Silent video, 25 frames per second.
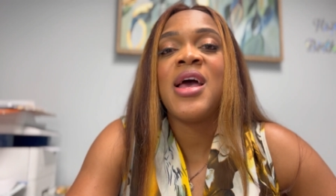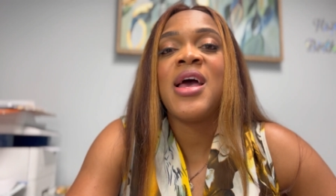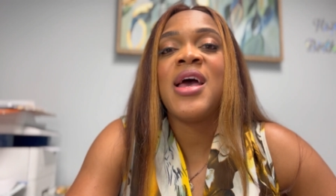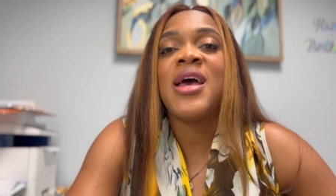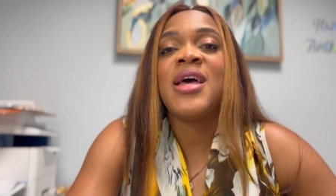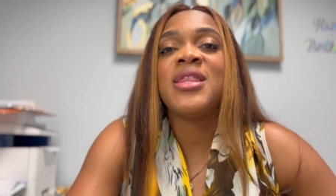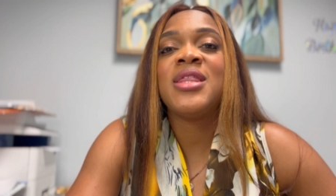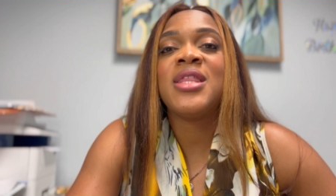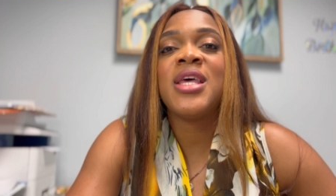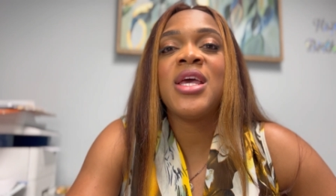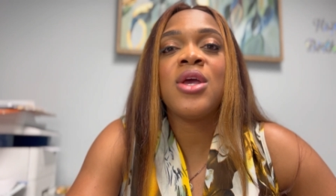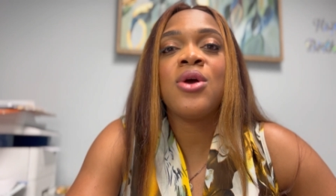
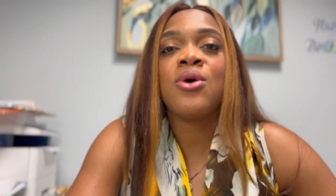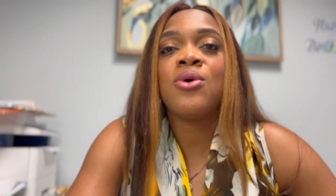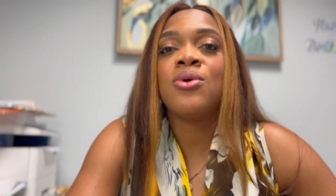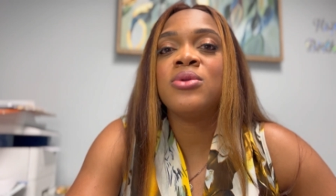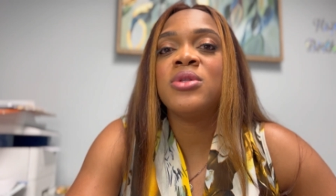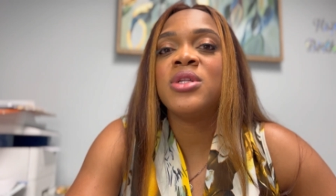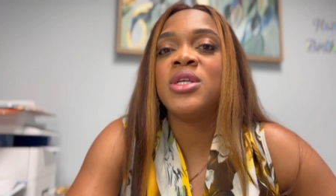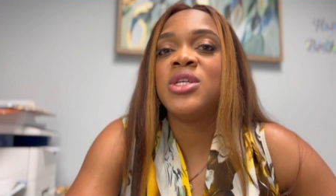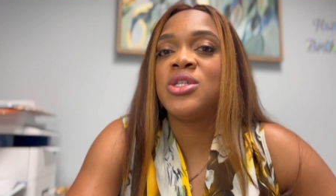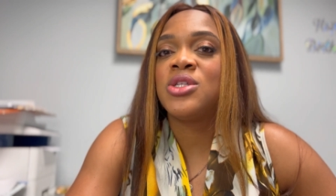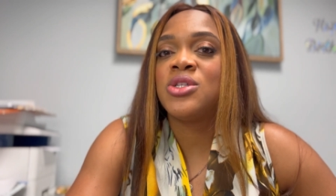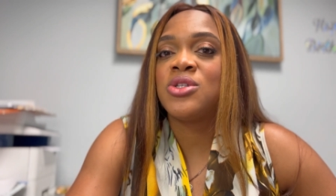and they
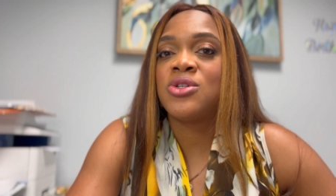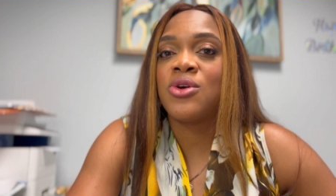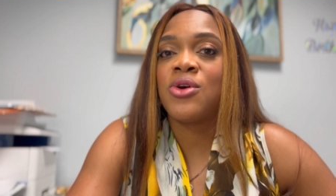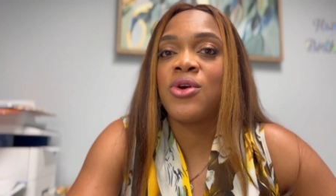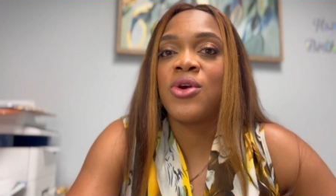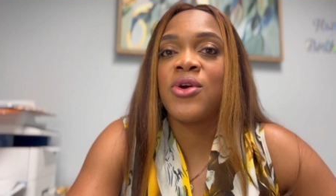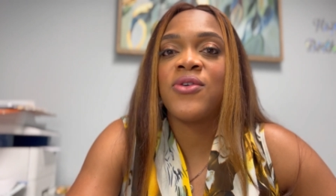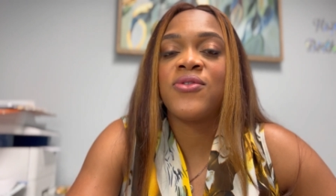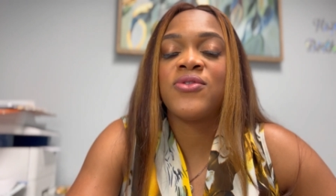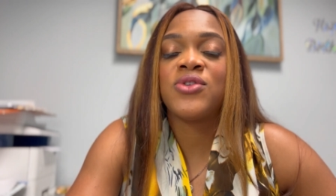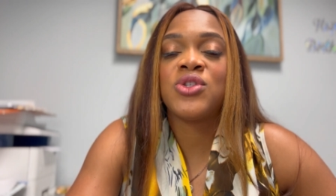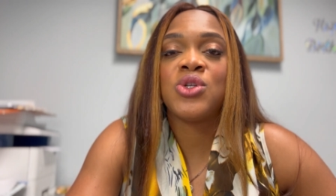only
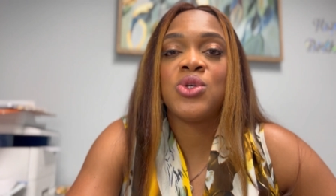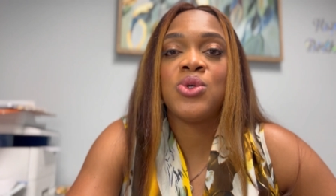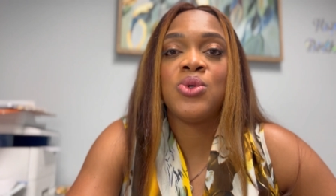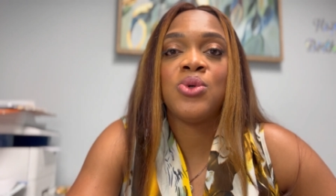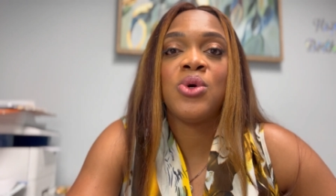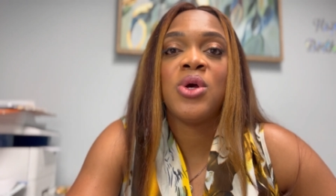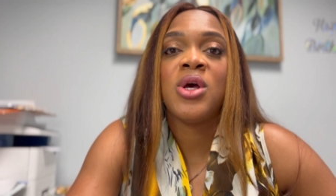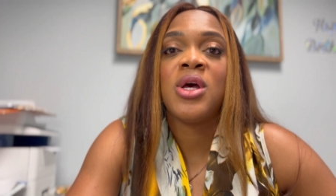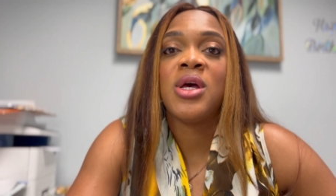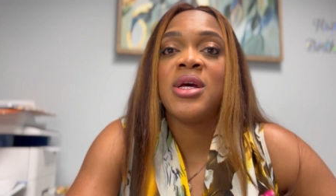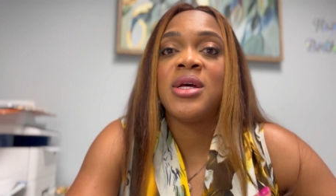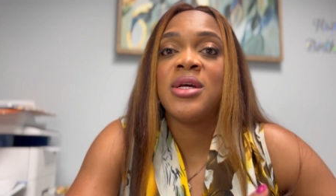serve to
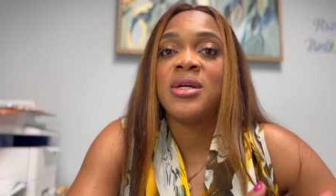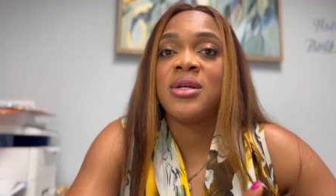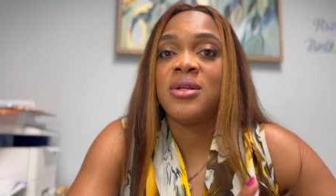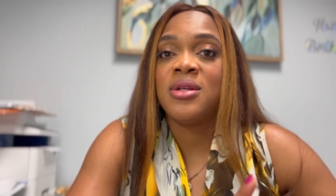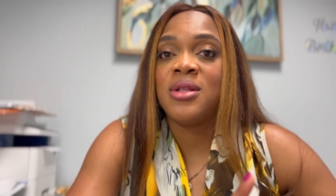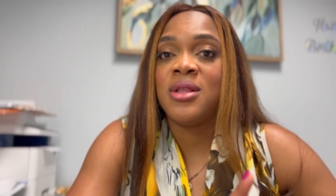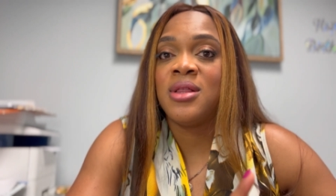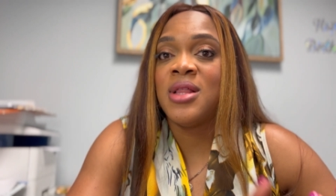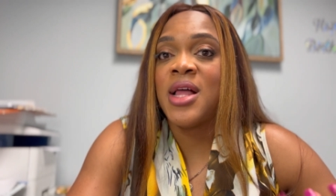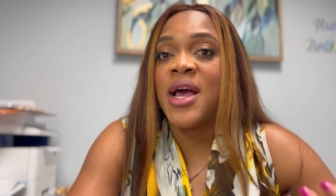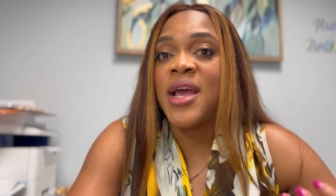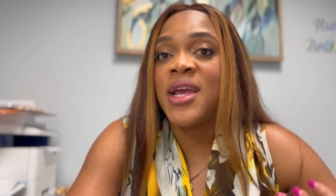
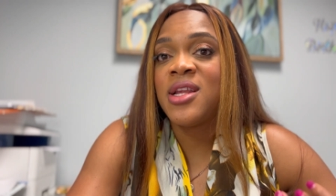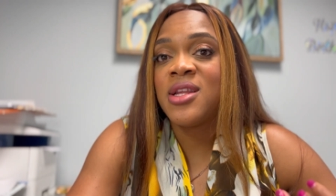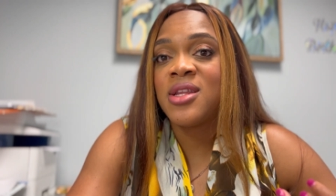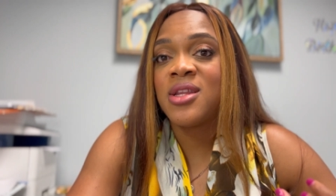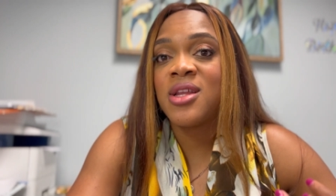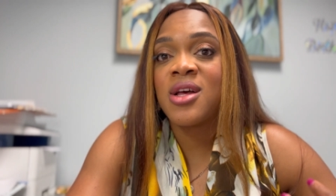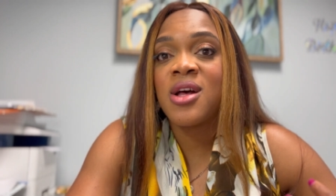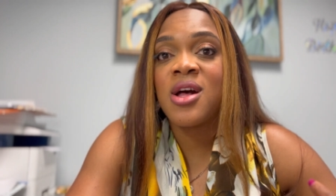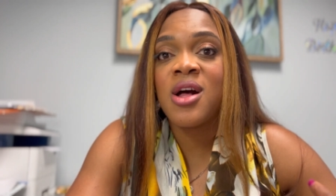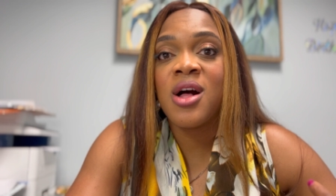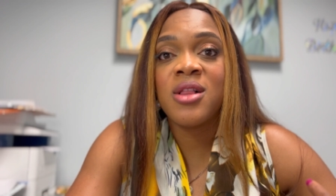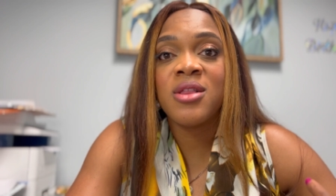lighten
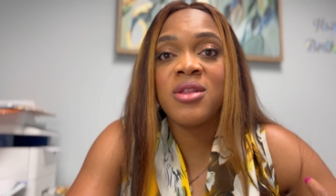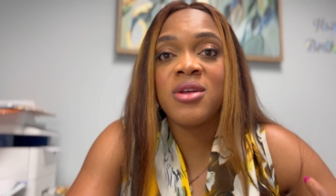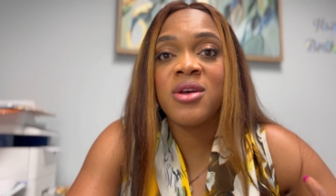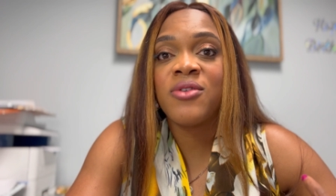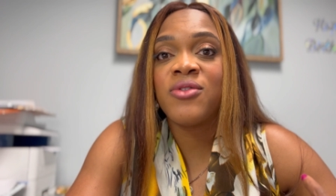the color